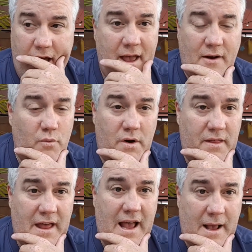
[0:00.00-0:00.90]
I had one
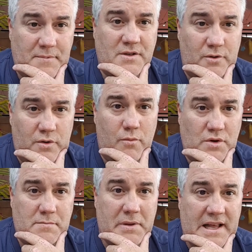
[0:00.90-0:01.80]
of the absolute
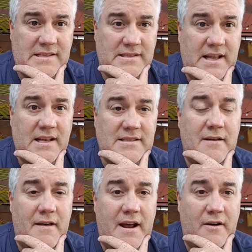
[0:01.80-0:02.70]
most blessed days
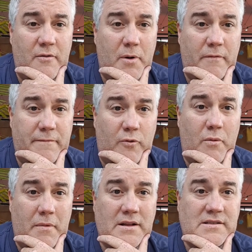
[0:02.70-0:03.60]
I've had in about
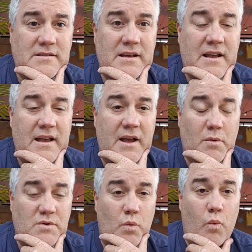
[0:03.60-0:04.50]
four months. It
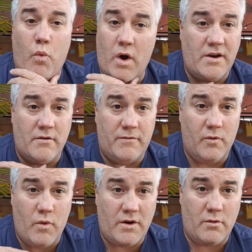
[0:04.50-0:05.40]
was
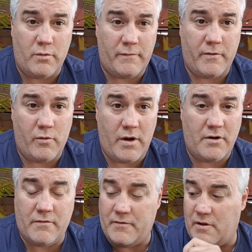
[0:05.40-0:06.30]
wonderful, wonderful,
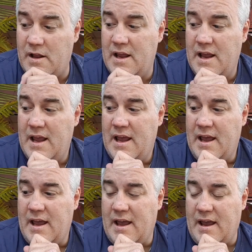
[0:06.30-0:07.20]
wonderful.
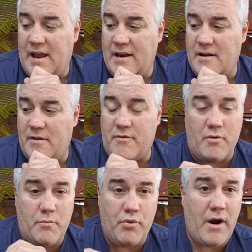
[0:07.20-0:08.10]
And
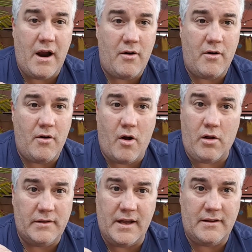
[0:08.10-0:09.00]
through prayer
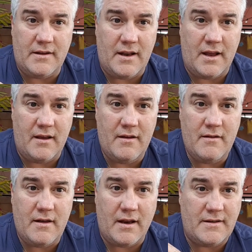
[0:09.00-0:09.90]
all day today,
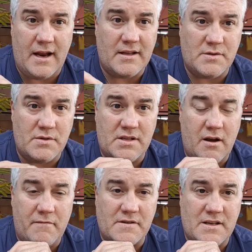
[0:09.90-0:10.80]
and Dennis was
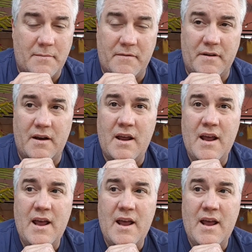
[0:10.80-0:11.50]
there for some of it,